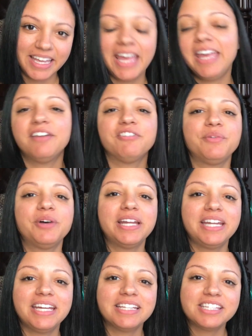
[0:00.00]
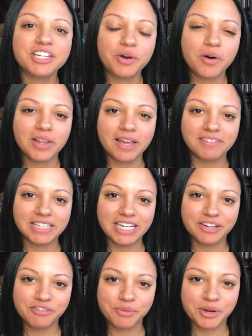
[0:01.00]
Hey everyone, it's Nicole
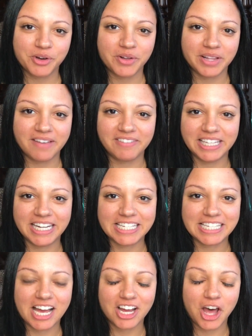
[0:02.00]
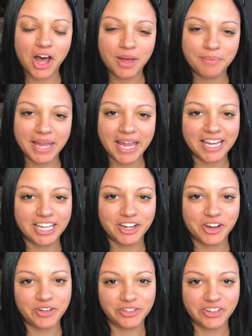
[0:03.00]
Evelina from NicoleEvelina.com and
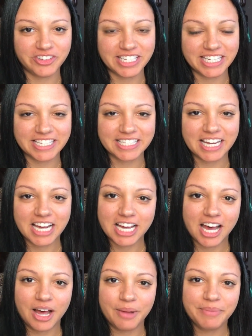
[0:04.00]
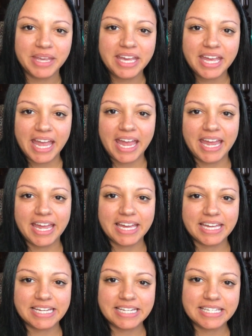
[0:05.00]
NicoleKnowsDeals.com,
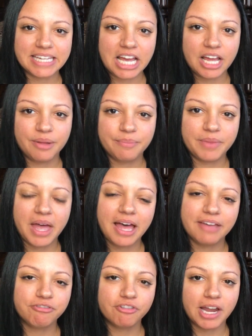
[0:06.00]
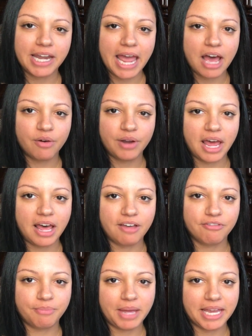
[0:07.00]
and I've run out
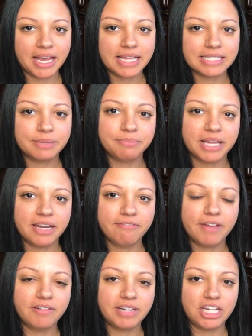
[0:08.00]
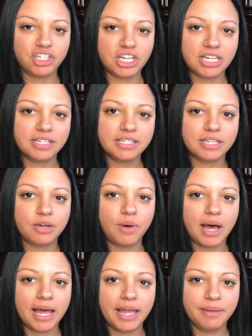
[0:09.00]
of my custom blend foundation, so
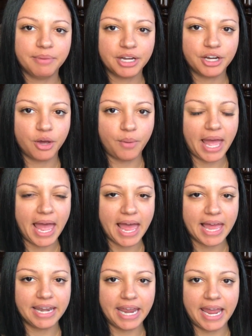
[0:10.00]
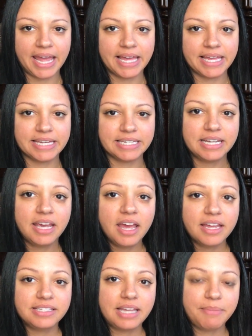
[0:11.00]
I am going to go ahead and
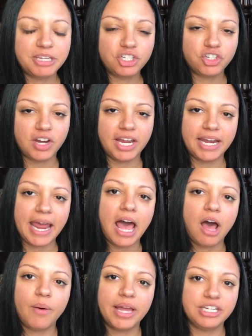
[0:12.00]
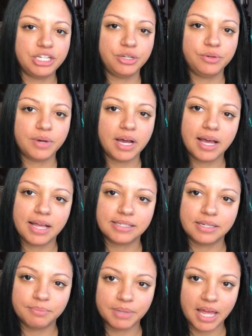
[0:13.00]
demonstrate how I do a
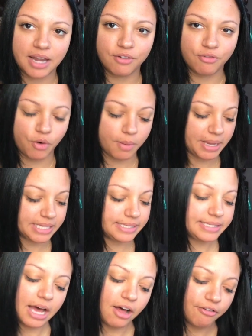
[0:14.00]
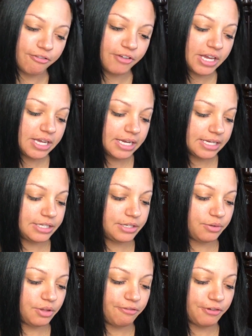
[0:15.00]
custom blend for myself. And
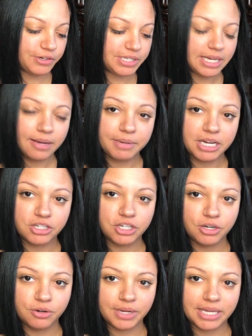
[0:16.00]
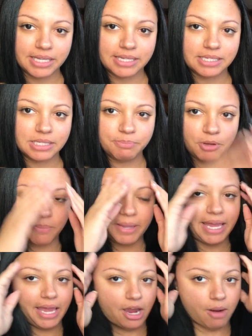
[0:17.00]
so the first thing I'm going to do is pull my
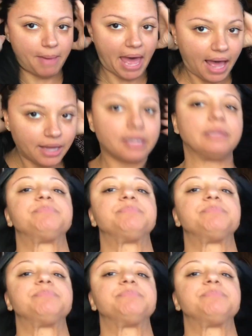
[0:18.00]
hair back,